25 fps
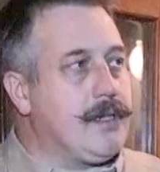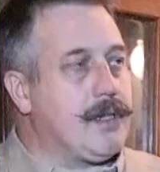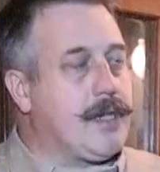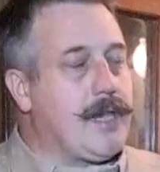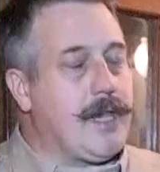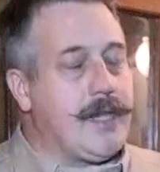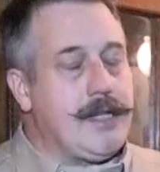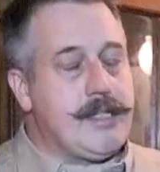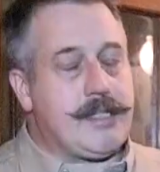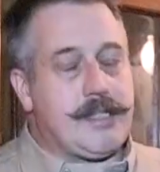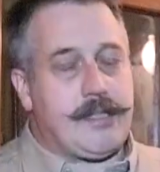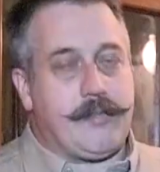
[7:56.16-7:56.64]
the
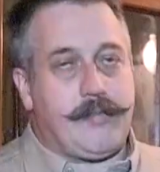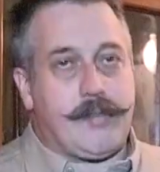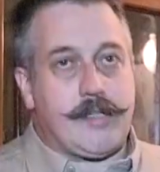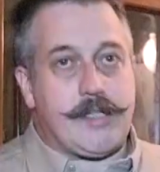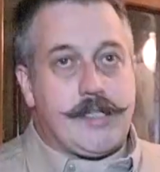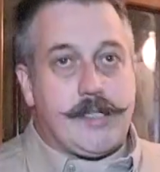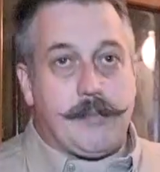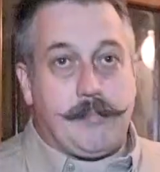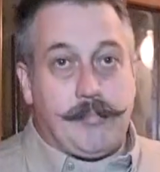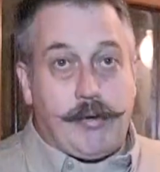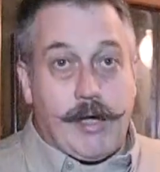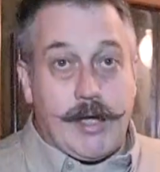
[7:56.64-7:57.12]
case of a
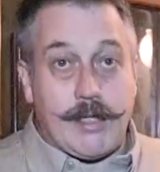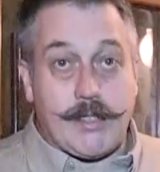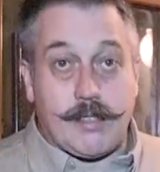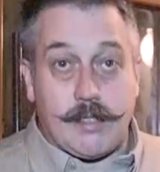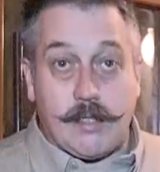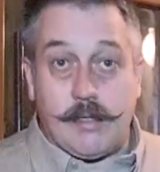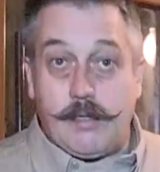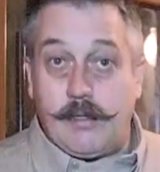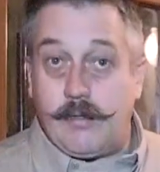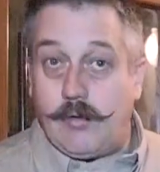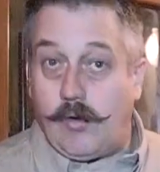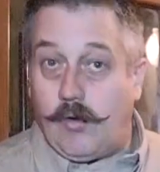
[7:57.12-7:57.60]

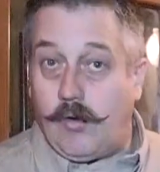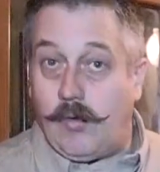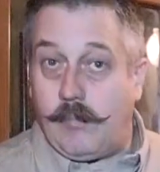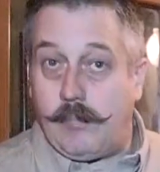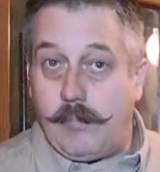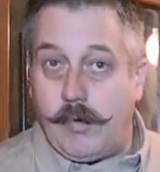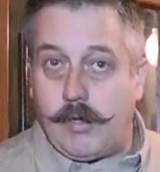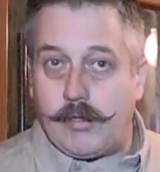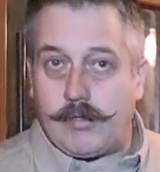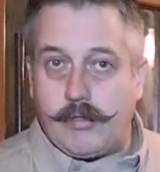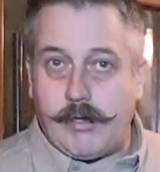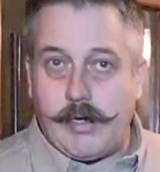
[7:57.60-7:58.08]
suppressor or
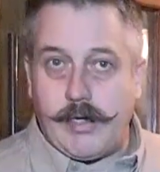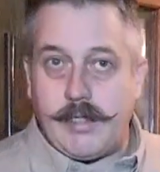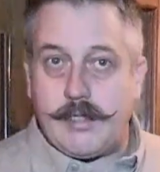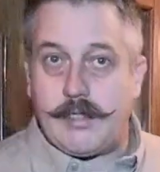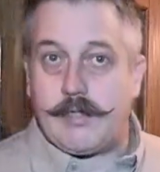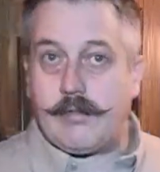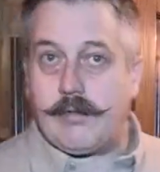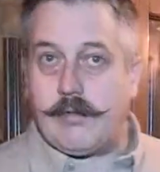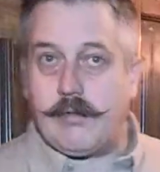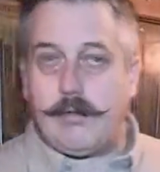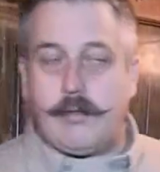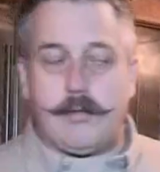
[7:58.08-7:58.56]

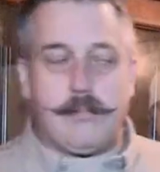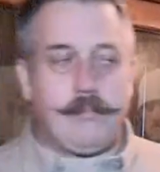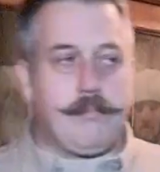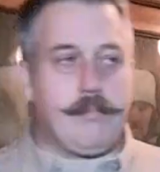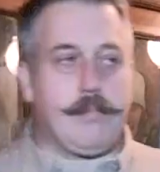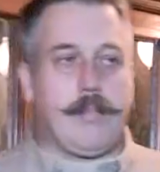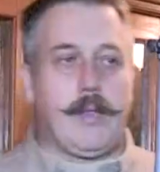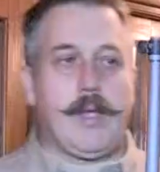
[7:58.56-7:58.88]
moderator or